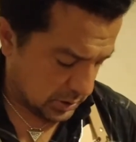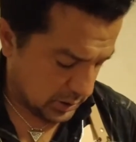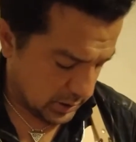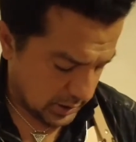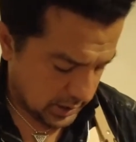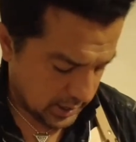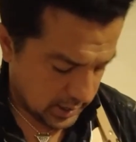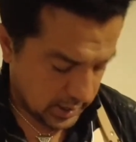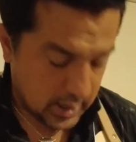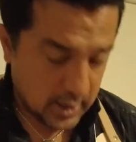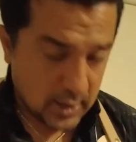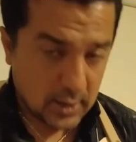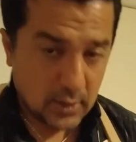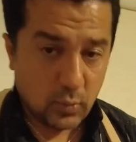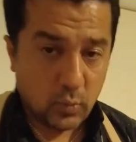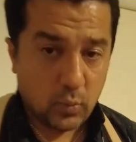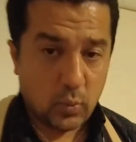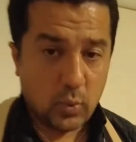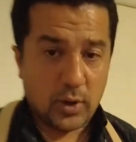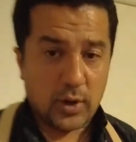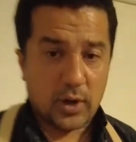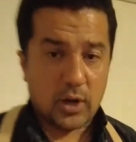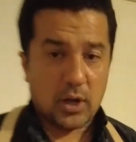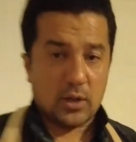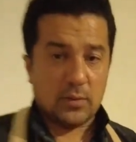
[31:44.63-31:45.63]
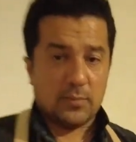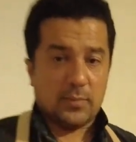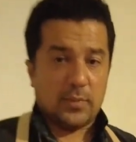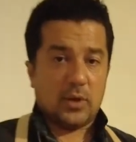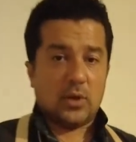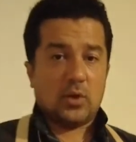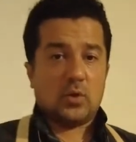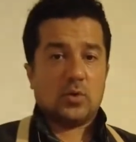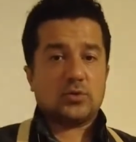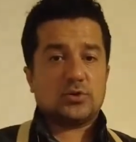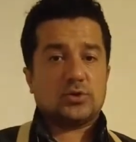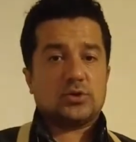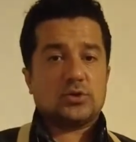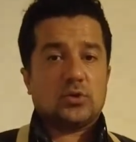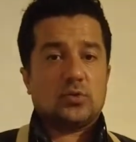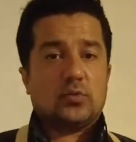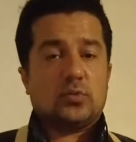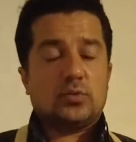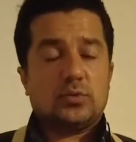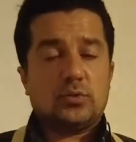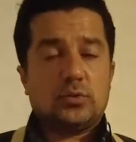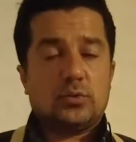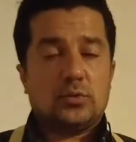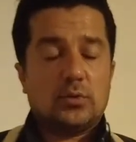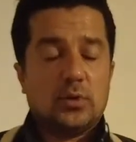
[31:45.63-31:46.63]
and what I'll be also
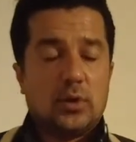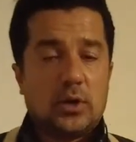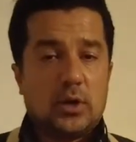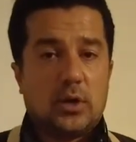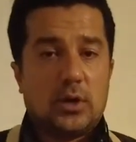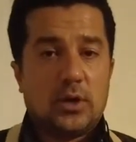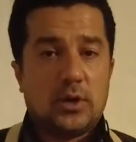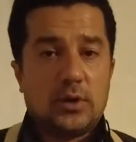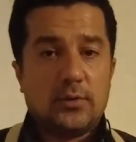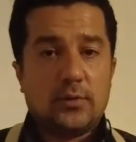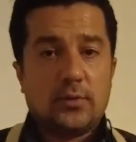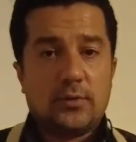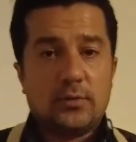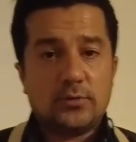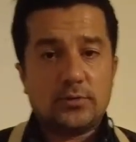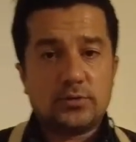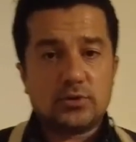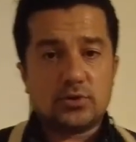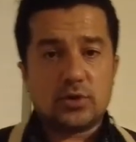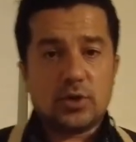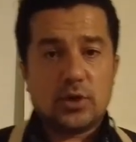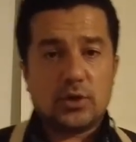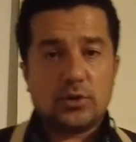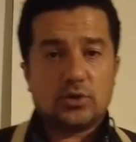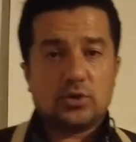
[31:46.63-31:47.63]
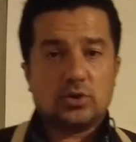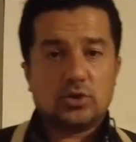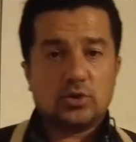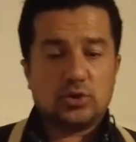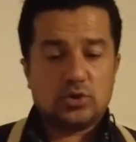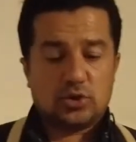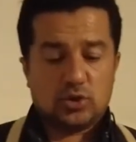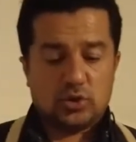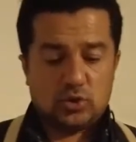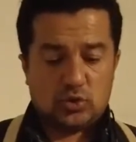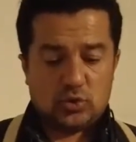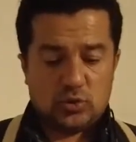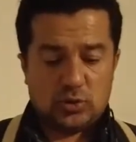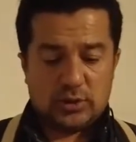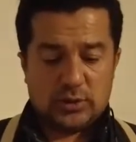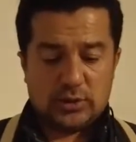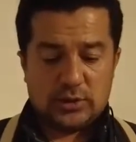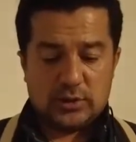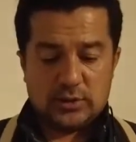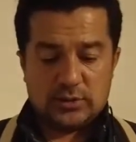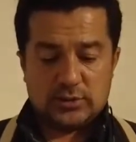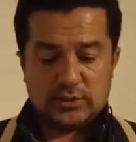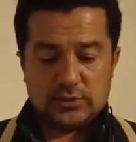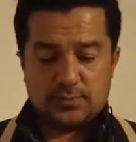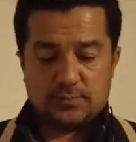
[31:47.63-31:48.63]
trying to do
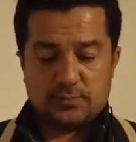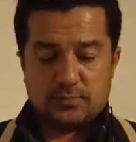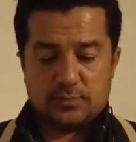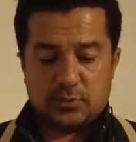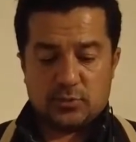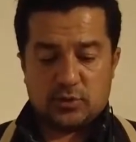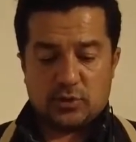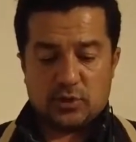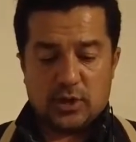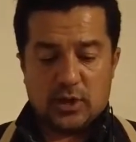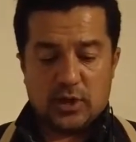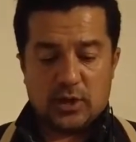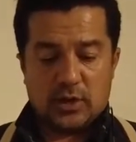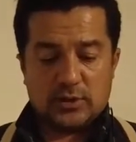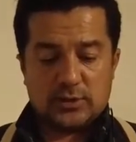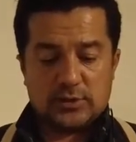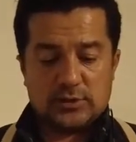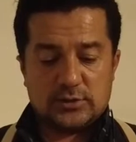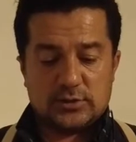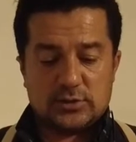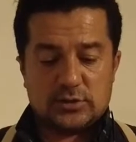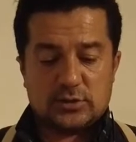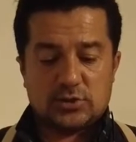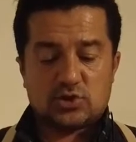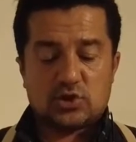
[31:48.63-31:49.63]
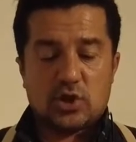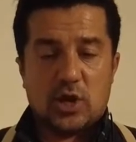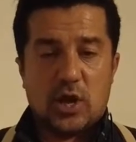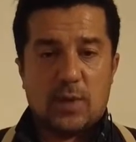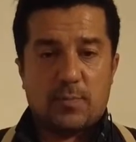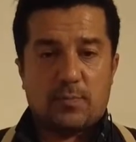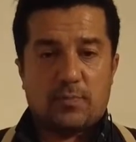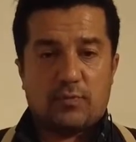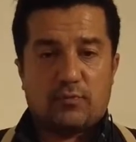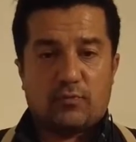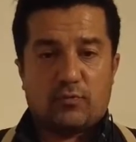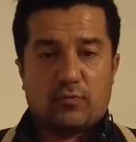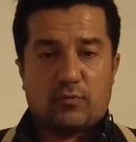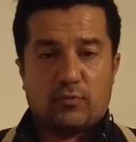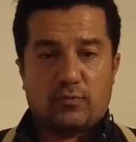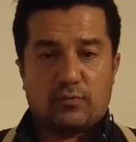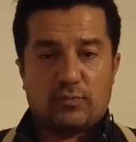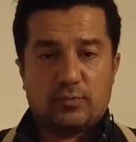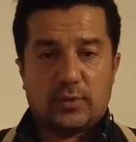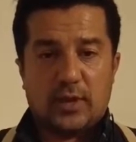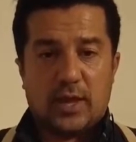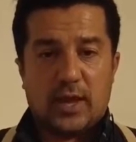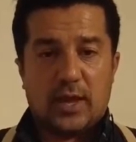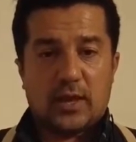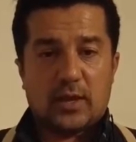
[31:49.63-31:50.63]
is create a strap
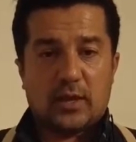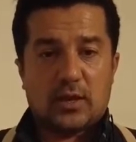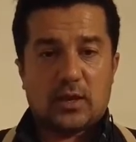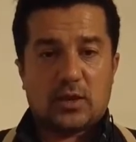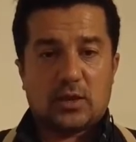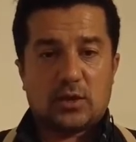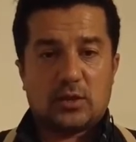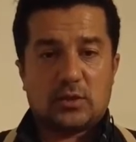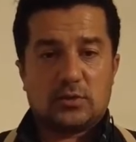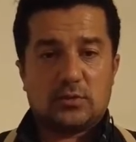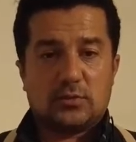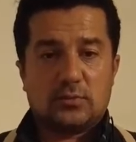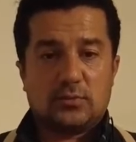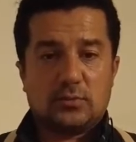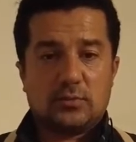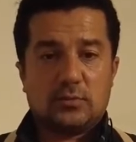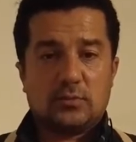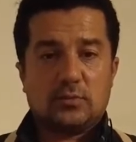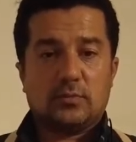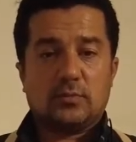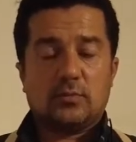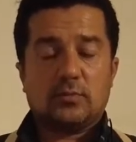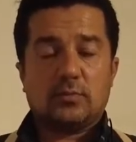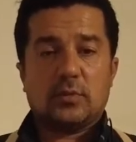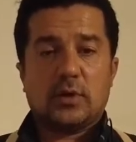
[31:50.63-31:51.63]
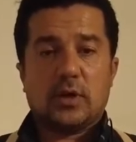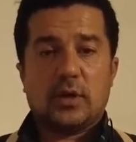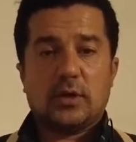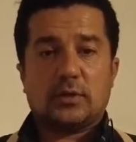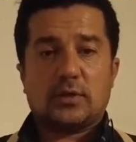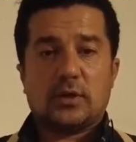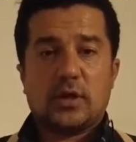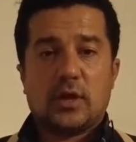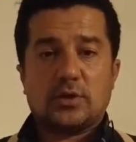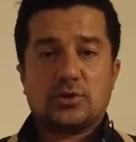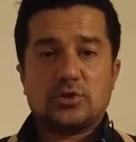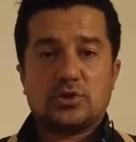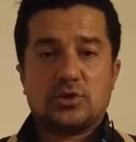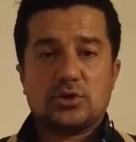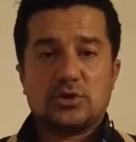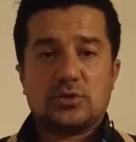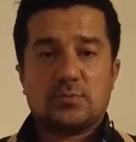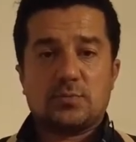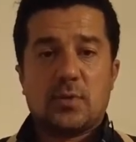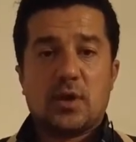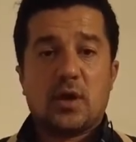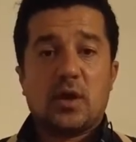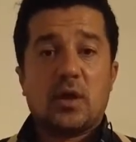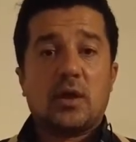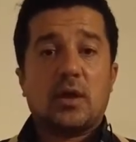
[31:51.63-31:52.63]
that attaches
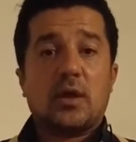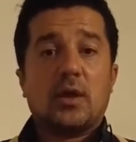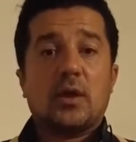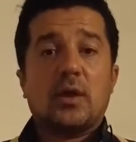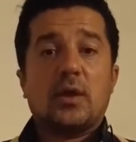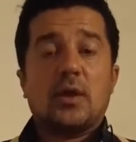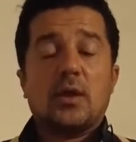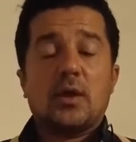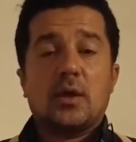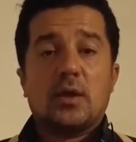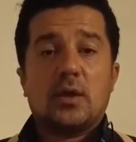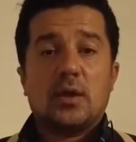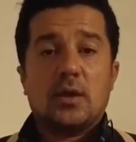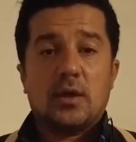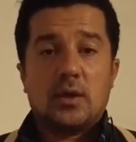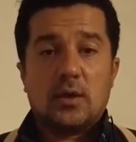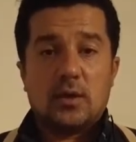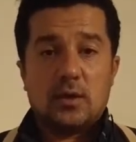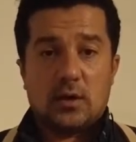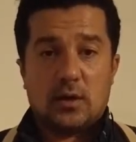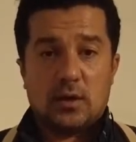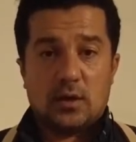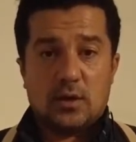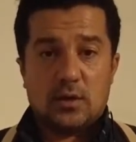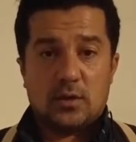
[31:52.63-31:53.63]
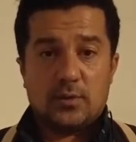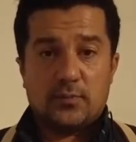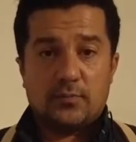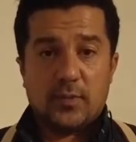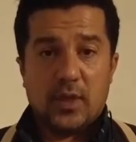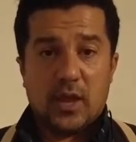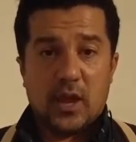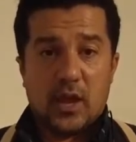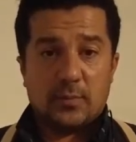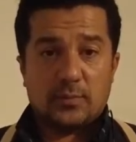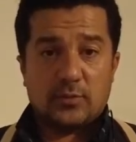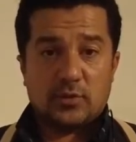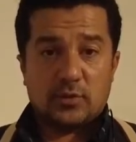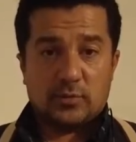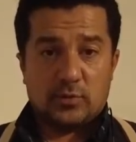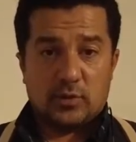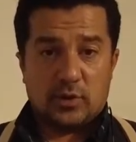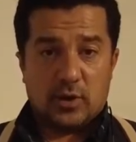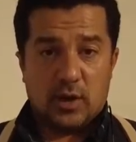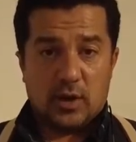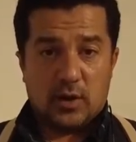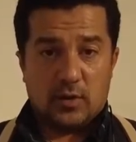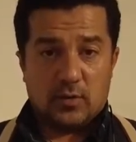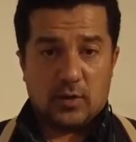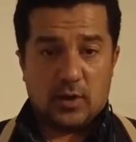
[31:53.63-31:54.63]
my abdomen
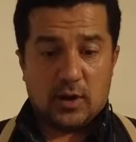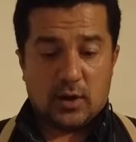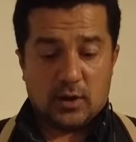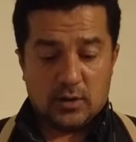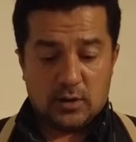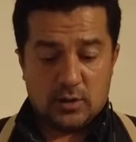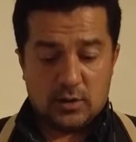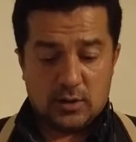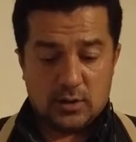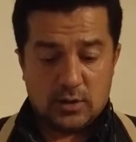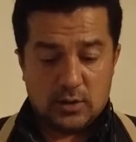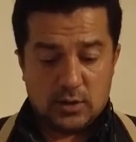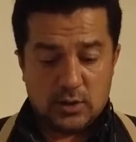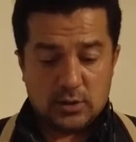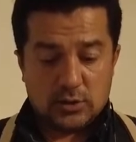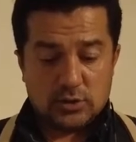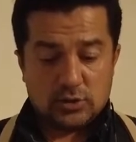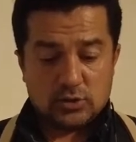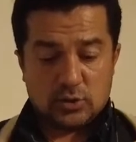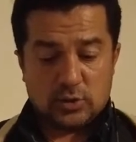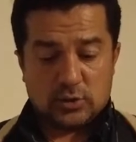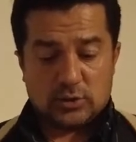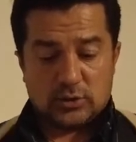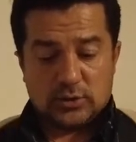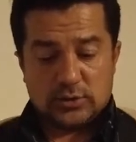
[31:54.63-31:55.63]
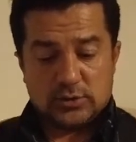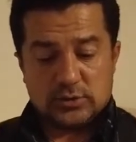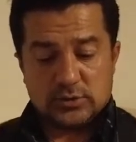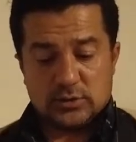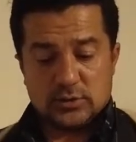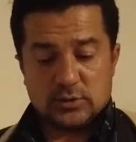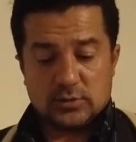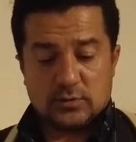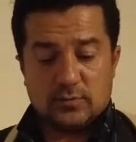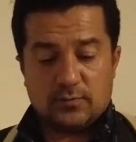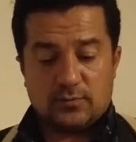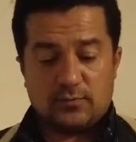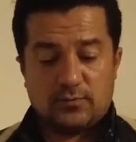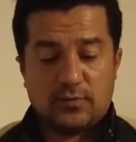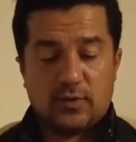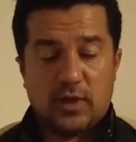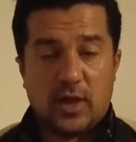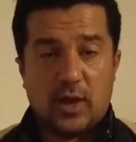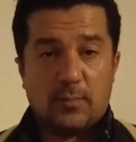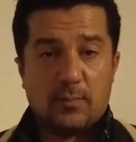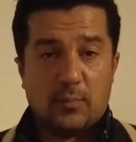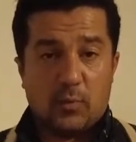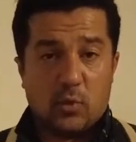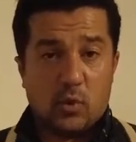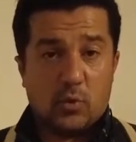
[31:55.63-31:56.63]
area so it doesn't
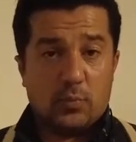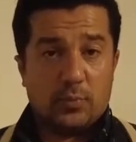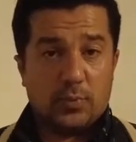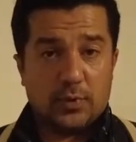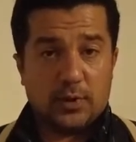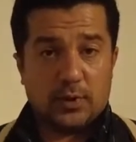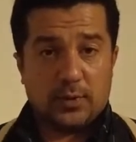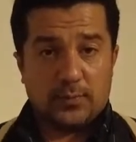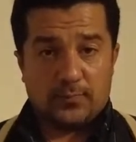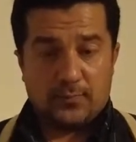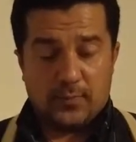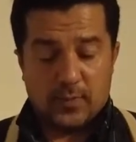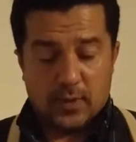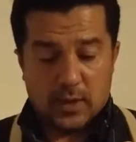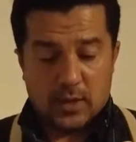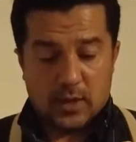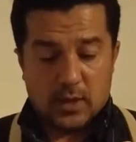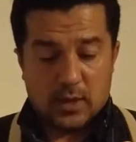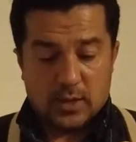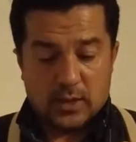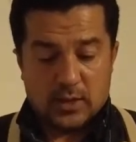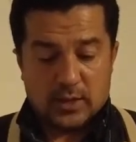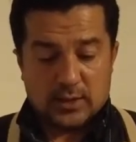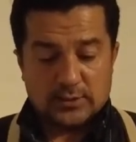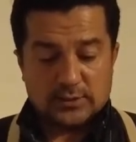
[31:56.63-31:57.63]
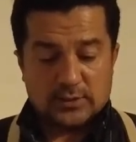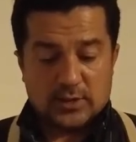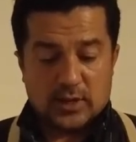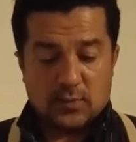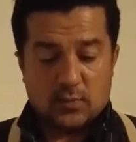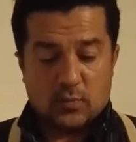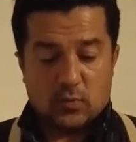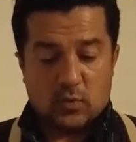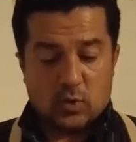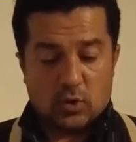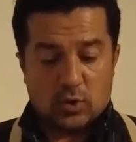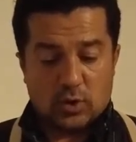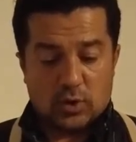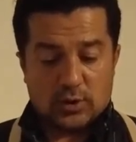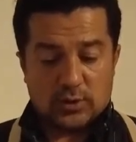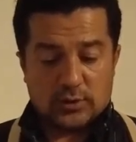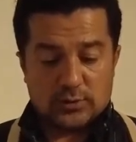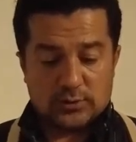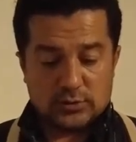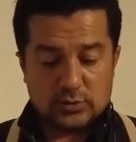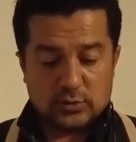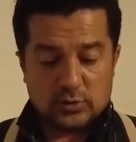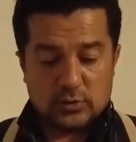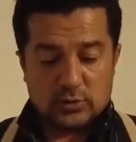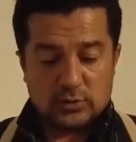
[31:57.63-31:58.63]
flap open as I'm walking.
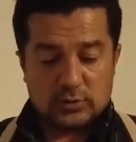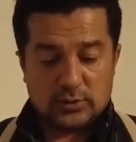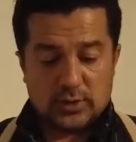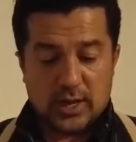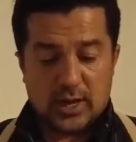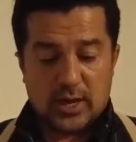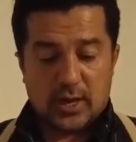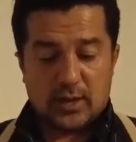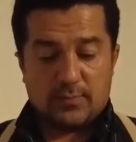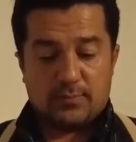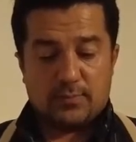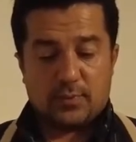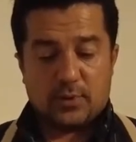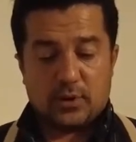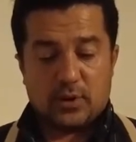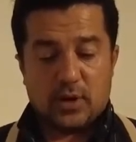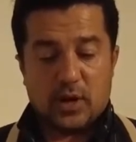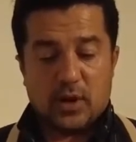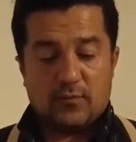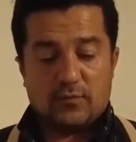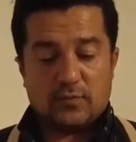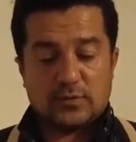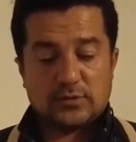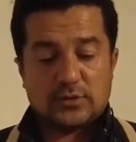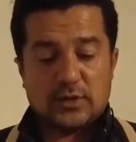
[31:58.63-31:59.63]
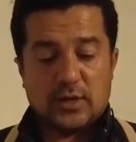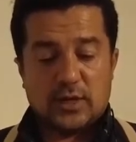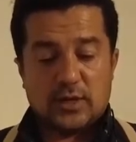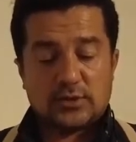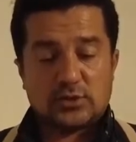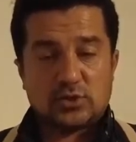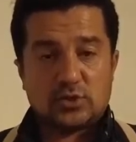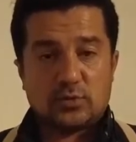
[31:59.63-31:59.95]
So that part obviously has